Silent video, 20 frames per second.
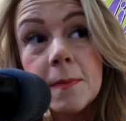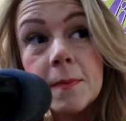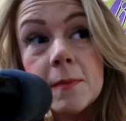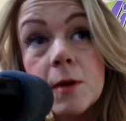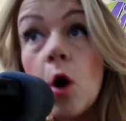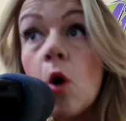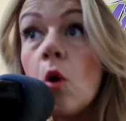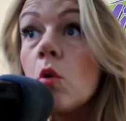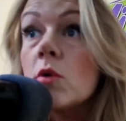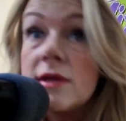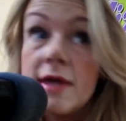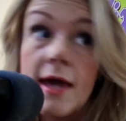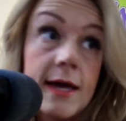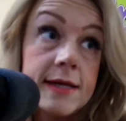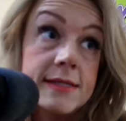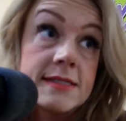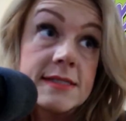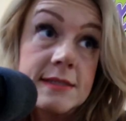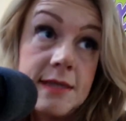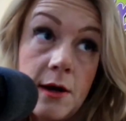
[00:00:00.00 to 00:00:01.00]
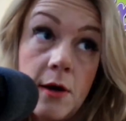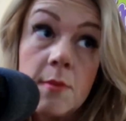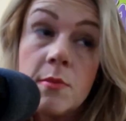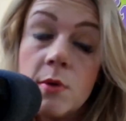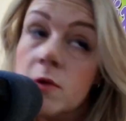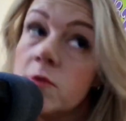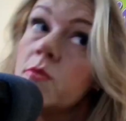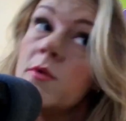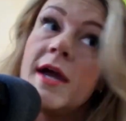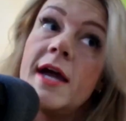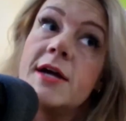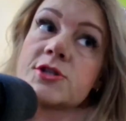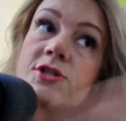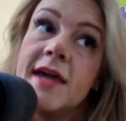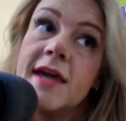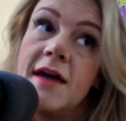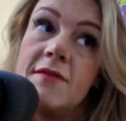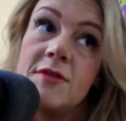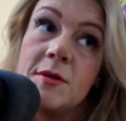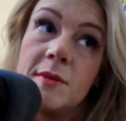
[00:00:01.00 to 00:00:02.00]
Oh, yes. Yep. And we
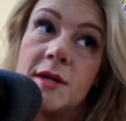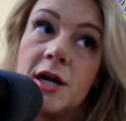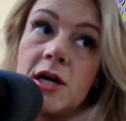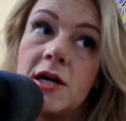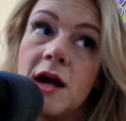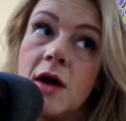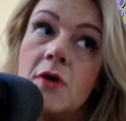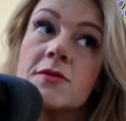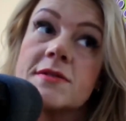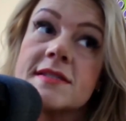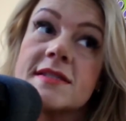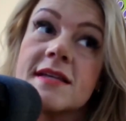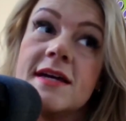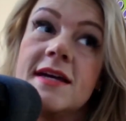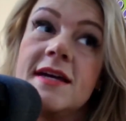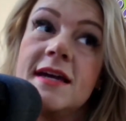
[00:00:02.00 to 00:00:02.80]
actually have them in our house.